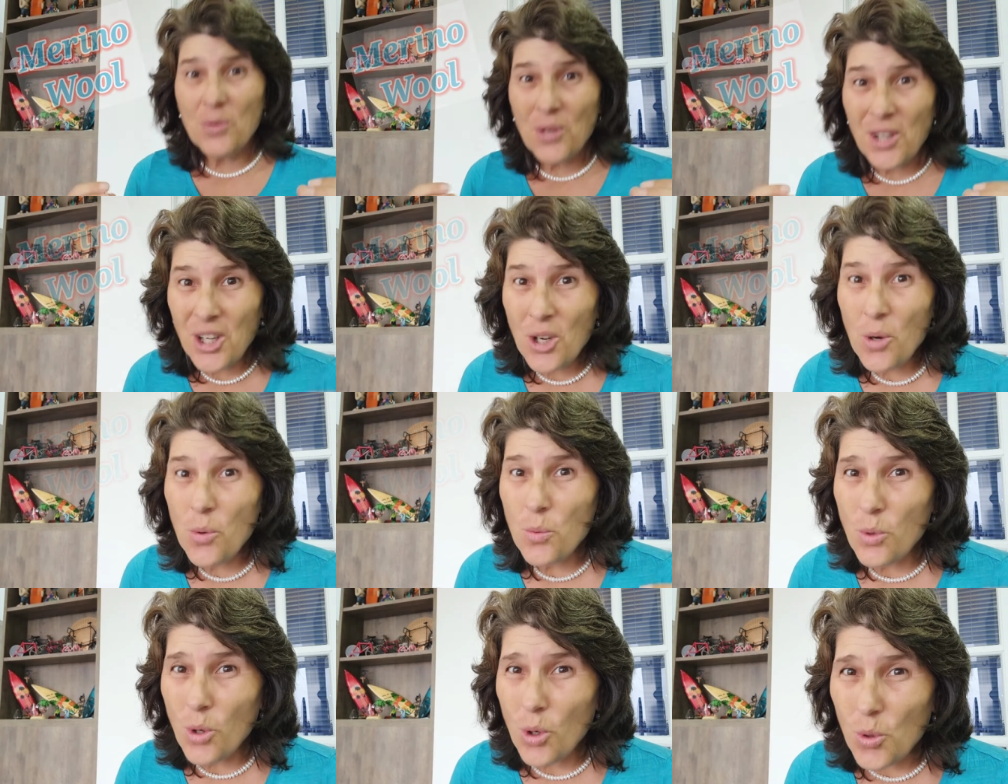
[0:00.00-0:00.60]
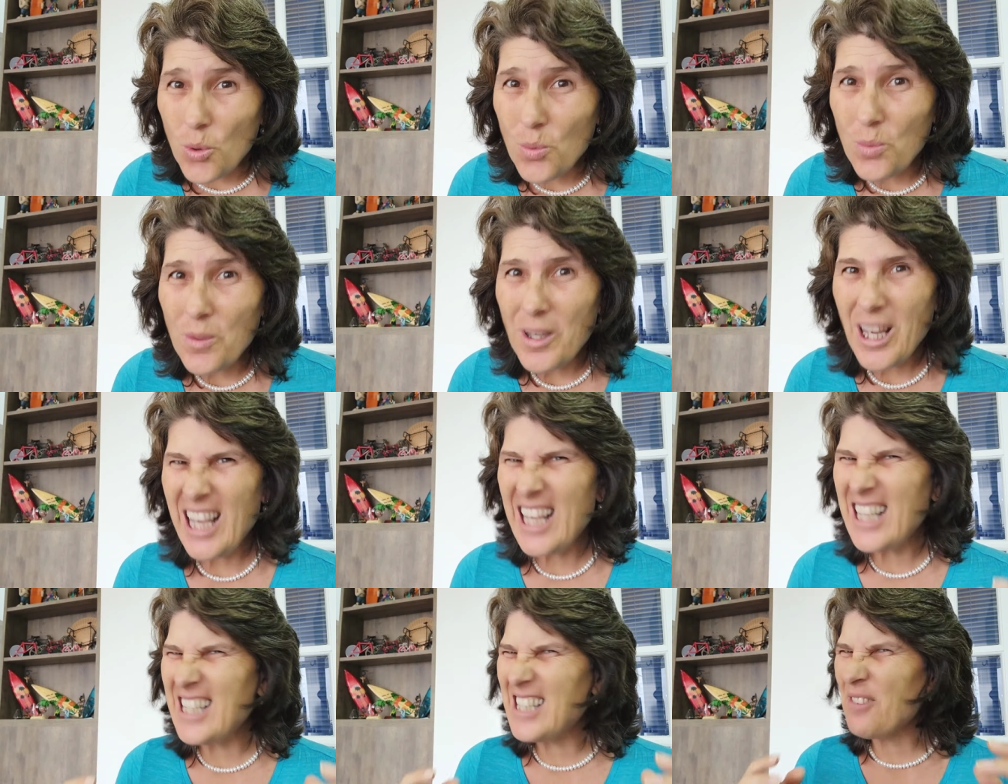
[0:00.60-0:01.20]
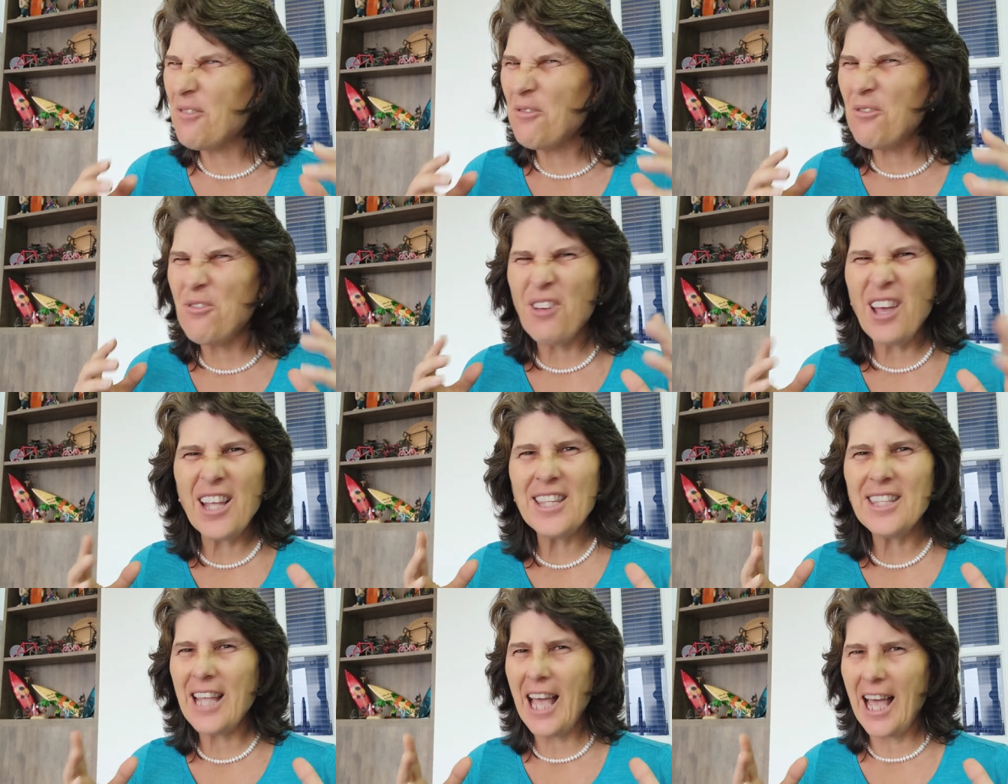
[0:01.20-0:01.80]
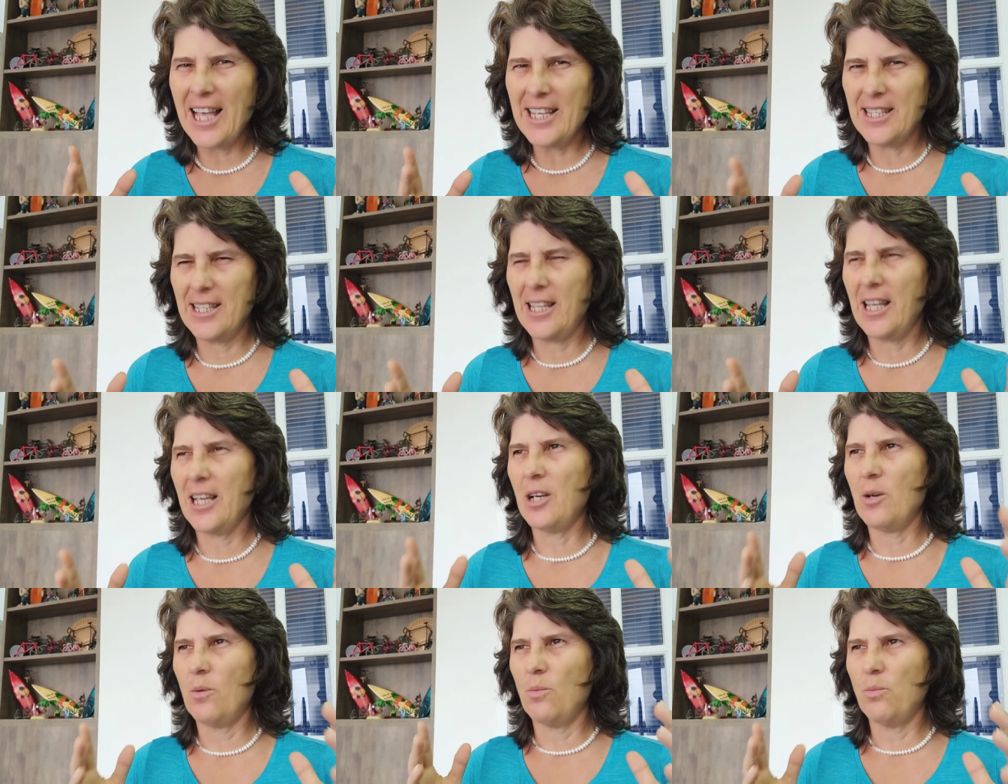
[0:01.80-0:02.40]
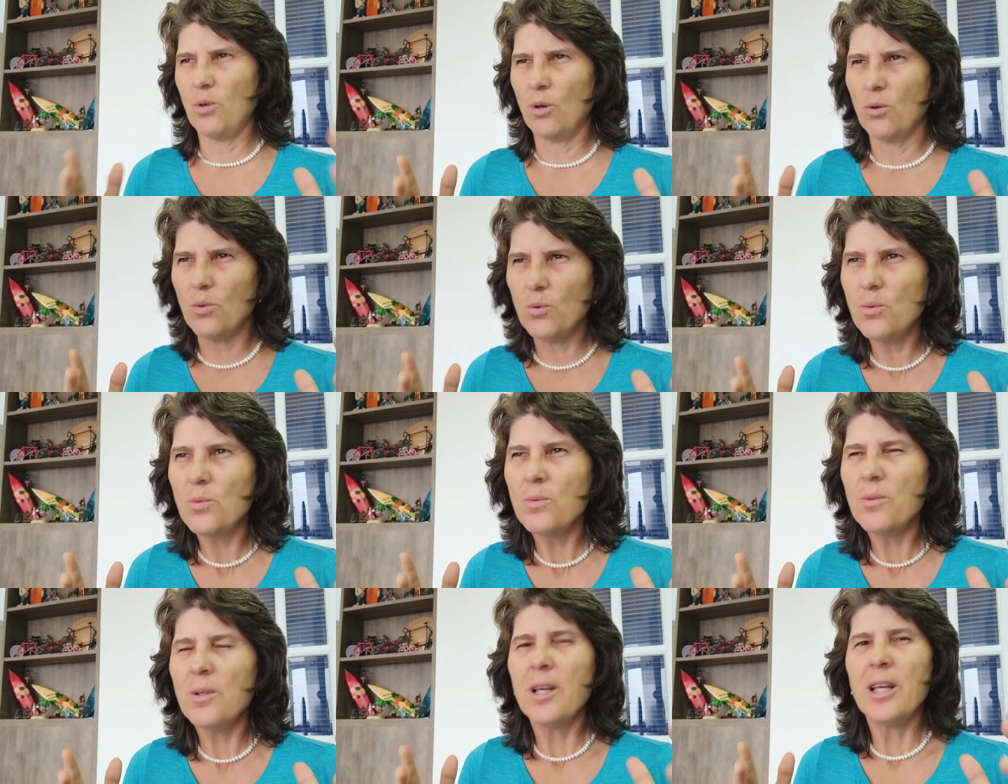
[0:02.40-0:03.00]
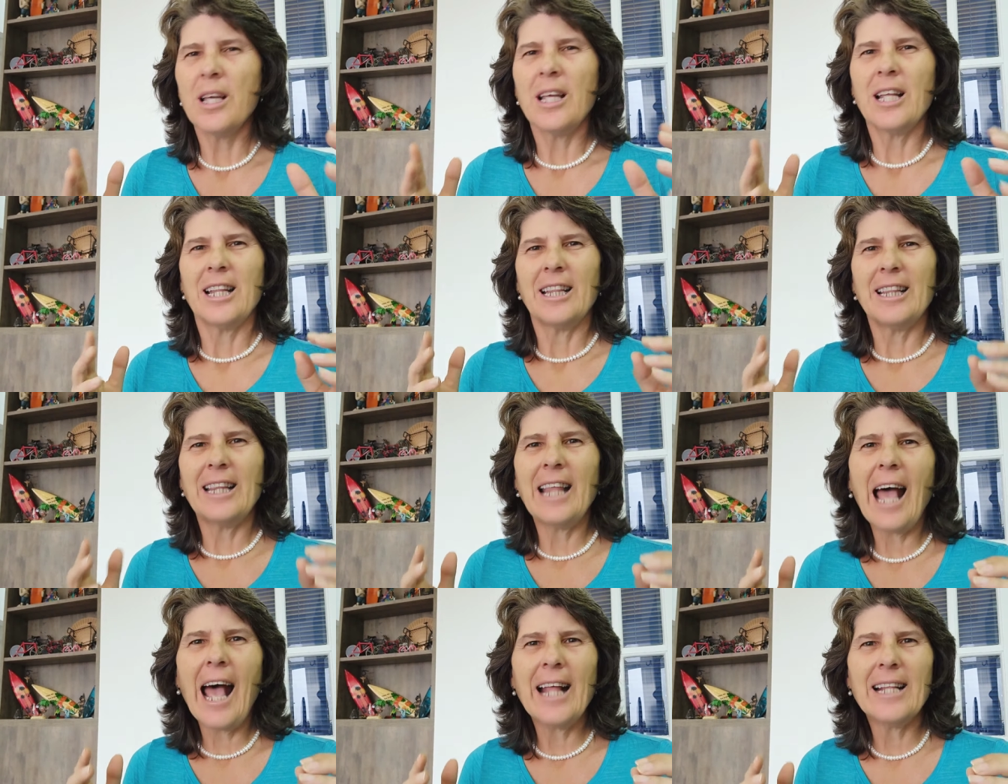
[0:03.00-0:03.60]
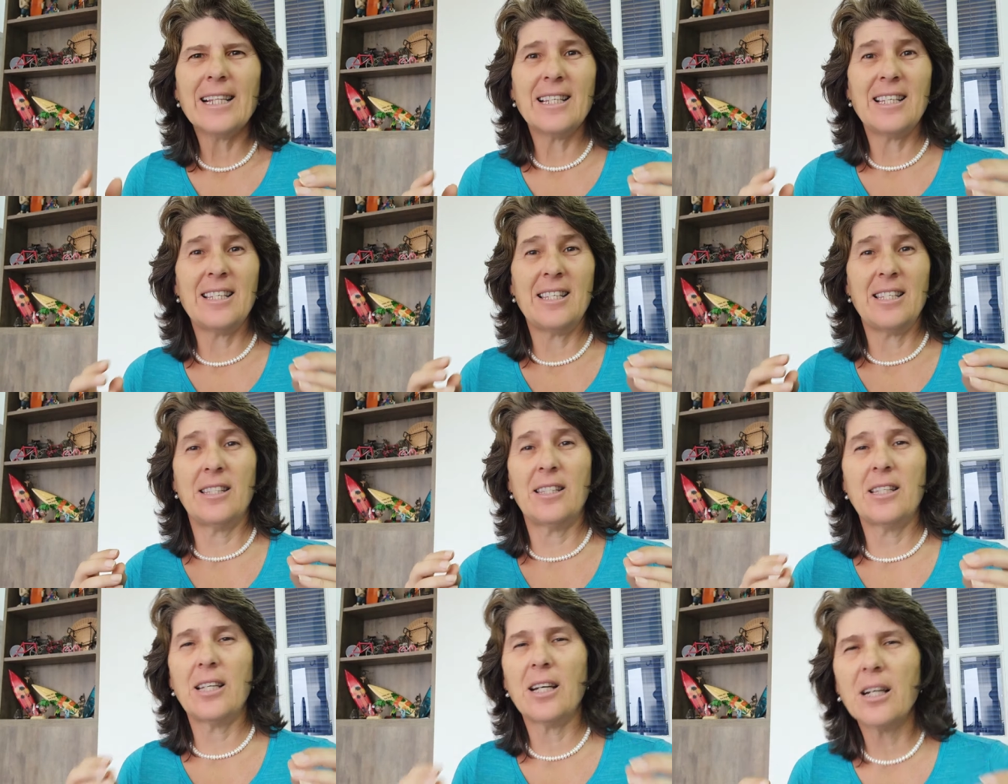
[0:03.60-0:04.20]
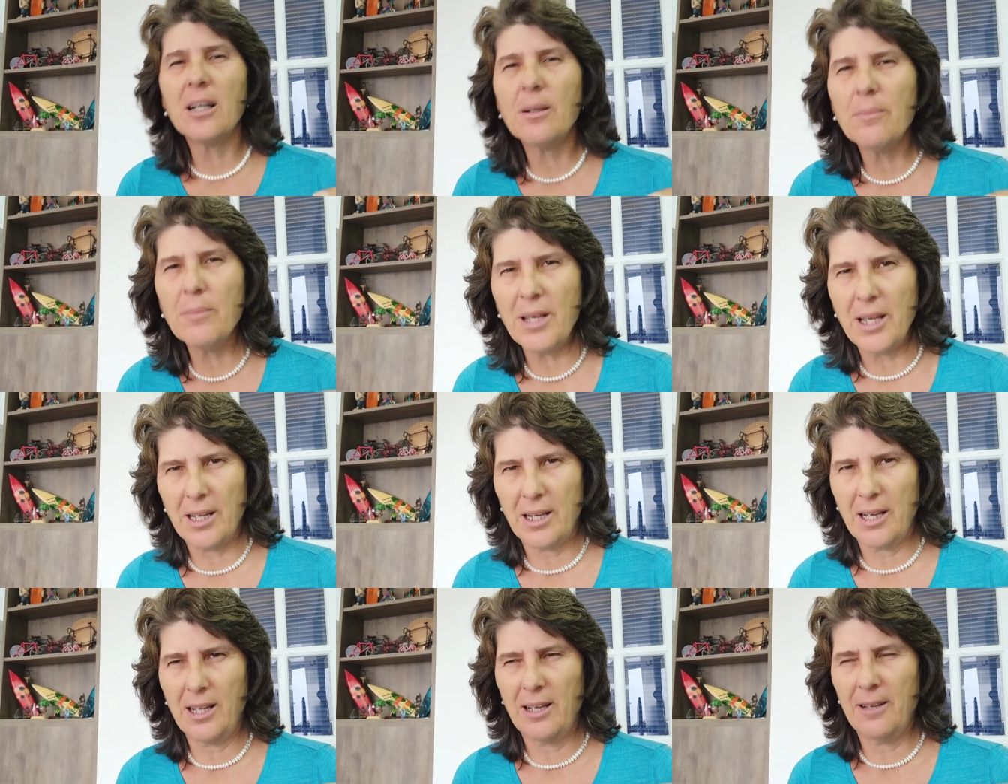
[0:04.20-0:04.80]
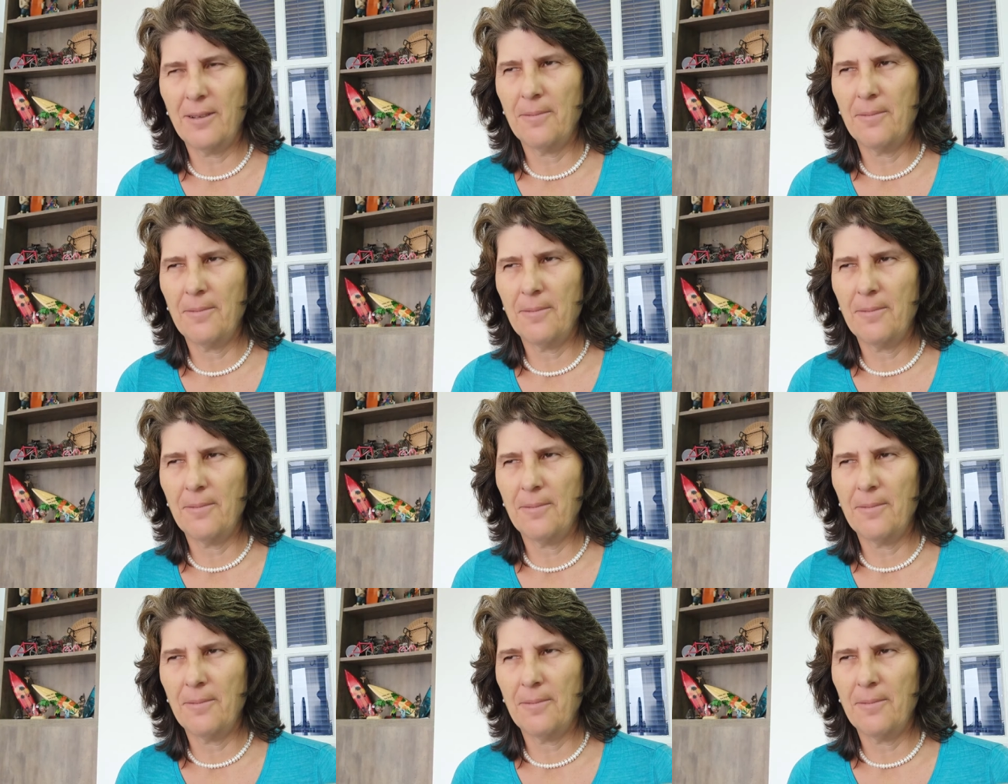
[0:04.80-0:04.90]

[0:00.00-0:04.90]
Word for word: merino wool is a fantastic wool that is thermic